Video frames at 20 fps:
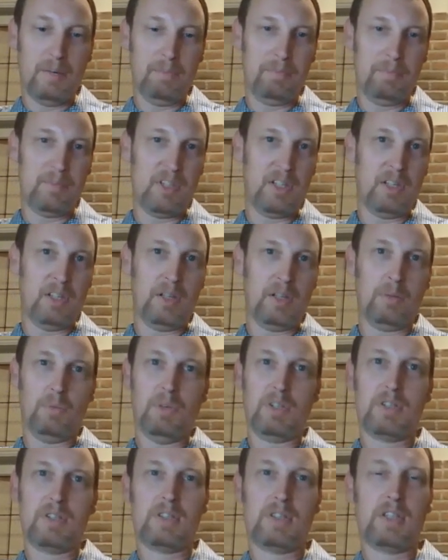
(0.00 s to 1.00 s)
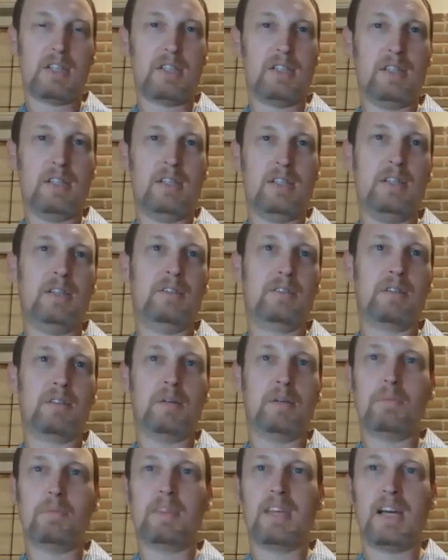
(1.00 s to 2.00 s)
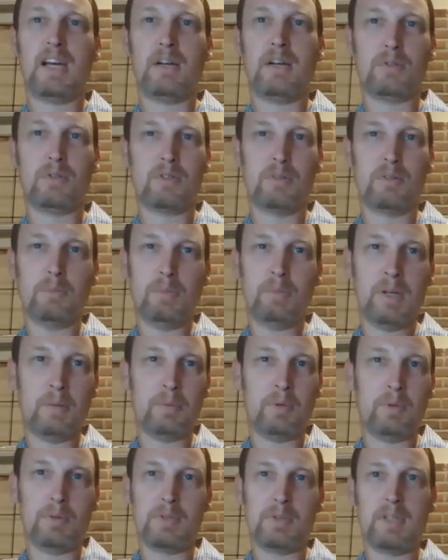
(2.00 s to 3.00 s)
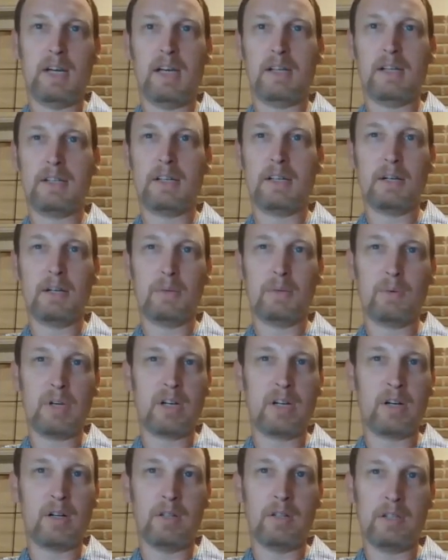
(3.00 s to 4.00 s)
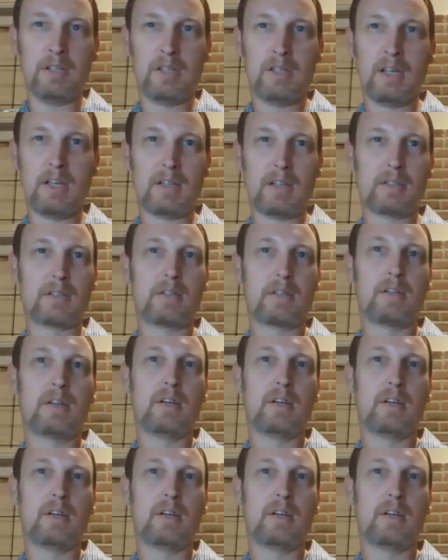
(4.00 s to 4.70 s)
Dealing with 60-some thousand people's dietary recall intakes.